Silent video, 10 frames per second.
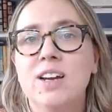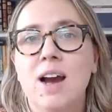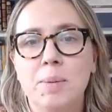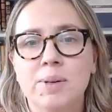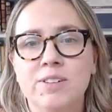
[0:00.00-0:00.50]

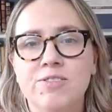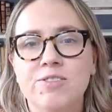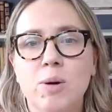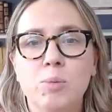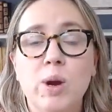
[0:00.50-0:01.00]
Garbin
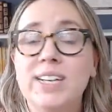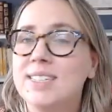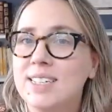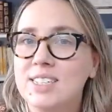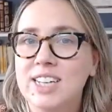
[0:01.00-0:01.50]
from
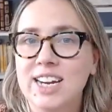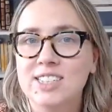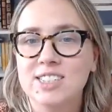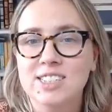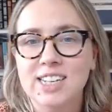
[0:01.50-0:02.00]
Grattan's
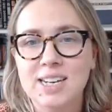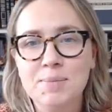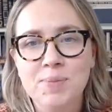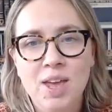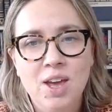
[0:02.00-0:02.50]
education team,